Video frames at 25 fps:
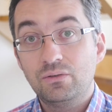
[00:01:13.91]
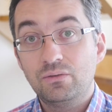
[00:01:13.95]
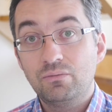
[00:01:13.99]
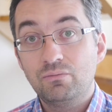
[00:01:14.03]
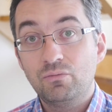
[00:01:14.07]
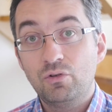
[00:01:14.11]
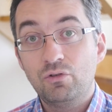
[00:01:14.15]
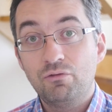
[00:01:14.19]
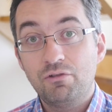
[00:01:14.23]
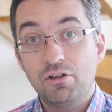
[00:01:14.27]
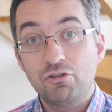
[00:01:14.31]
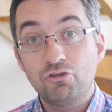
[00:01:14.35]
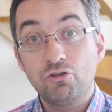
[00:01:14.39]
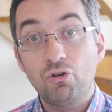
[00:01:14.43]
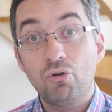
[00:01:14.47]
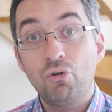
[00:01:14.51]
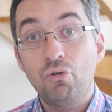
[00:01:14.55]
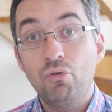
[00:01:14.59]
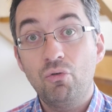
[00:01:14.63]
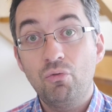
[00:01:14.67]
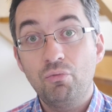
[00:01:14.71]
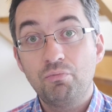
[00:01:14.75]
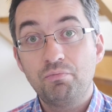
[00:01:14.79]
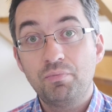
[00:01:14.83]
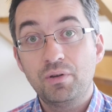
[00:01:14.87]
move us
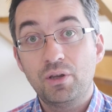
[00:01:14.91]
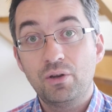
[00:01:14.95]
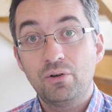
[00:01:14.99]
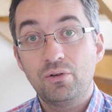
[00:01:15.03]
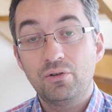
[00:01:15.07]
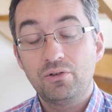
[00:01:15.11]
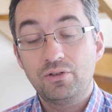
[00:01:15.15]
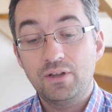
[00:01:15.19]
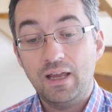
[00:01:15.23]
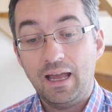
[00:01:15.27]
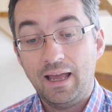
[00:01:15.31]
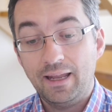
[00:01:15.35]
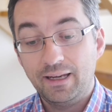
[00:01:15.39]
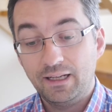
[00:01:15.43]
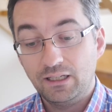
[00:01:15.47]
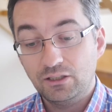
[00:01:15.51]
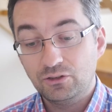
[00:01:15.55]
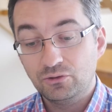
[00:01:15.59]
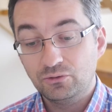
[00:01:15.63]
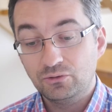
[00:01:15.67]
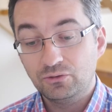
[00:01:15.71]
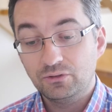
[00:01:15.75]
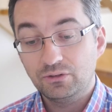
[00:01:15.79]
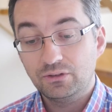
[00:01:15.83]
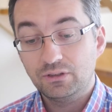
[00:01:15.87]
all beyond
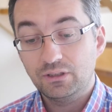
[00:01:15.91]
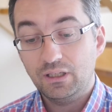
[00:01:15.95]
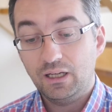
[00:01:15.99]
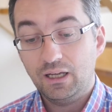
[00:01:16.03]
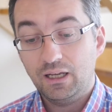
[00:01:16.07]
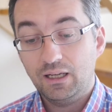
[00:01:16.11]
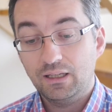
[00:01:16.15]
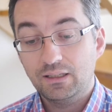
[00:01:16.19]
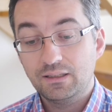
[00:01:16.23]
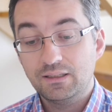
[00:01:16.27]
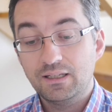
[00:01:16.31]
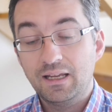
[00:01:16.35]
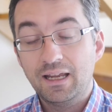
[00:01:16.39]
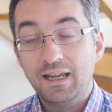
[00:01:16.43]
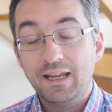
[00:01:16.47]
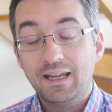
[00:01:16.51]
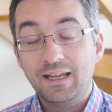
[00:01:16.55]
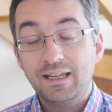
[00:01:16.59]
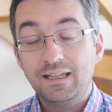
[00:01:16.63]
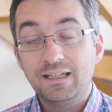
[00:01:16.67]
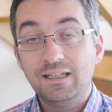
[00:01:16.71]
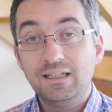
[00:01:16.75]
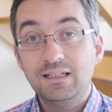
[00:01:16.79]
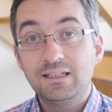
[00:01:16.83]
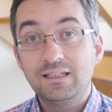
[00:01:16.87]
anecdote and
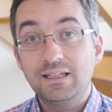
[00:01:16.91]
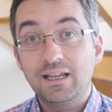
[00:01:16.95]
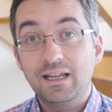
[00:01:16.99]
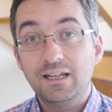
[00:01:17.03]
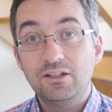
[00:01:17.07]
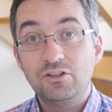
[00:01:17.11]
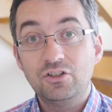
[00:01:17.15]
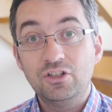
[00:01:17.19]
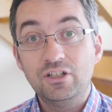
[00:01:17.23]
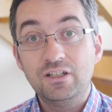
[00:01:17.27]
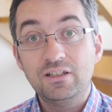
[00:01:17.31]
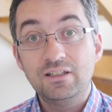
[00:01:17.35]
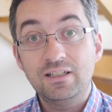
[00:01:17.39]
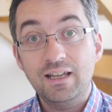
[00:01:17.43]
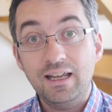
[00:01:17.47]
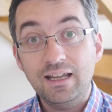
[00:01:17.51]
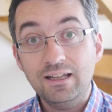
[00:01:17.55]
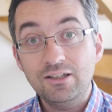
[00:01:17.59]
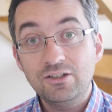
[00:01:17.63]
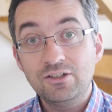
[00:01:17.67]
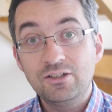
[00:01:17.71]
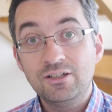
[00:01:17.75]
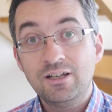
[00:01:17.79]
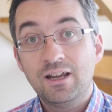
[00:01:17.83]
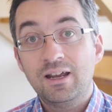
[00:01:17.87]
he said, she
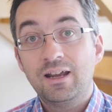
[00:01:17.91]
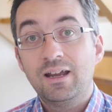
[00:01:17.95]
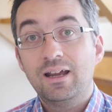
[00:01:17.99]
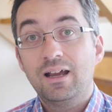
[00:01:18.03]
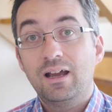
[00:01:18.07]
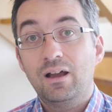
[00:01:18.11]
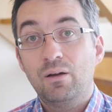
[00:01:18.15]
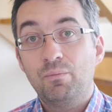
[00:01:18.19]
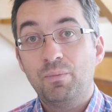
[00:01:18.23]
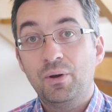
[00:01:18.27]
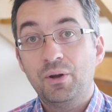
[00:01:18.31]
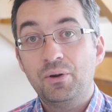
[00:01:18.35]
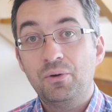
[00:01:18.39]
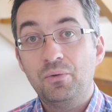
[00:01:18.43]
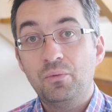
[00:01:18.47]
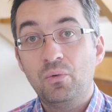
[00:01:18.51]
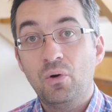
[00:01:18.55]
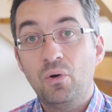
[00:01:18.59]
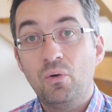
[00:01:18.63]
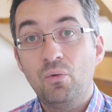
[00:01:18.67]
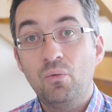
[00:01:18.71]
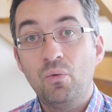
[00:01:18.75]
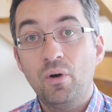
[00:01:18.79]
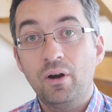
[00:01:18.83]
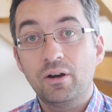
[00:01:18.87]
says about
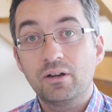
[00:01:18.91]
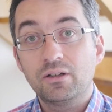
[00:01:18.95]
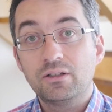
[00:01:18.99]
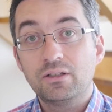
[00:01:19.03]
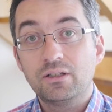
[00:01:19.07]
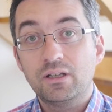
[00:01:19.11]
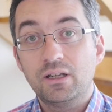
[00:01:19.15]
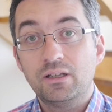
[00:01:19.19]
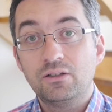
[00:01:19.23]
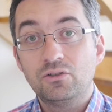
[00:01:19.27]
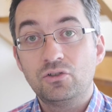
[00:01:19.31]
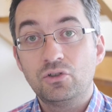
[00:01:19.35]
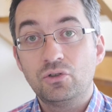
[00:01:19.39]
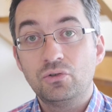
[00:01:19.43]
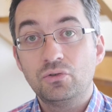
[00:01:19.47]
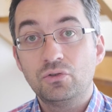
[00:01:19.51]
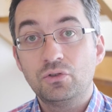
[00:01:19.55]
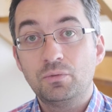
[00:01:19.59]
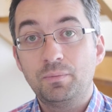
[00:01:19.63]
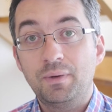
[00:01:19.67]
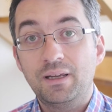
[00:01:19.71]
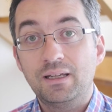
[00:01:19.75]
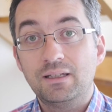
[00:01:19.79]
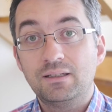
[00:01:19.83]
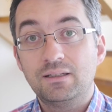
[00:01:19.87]
what works in school
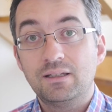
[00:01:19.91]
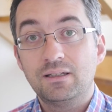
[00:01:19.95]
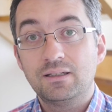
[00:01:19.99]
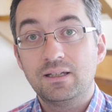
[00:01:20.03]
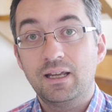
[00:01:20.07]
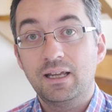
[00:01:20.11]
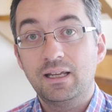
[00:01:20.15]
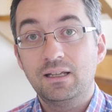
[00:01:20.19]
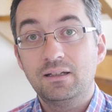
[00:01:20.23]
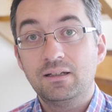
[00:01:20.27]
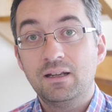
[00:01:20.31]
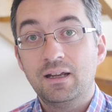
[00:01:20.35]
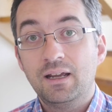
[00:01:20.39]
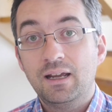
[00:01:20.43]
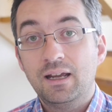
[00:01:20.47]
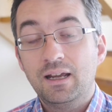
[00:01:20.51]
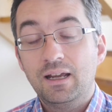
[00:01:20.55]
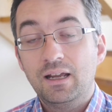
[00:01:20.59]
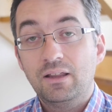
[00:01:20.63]
space design.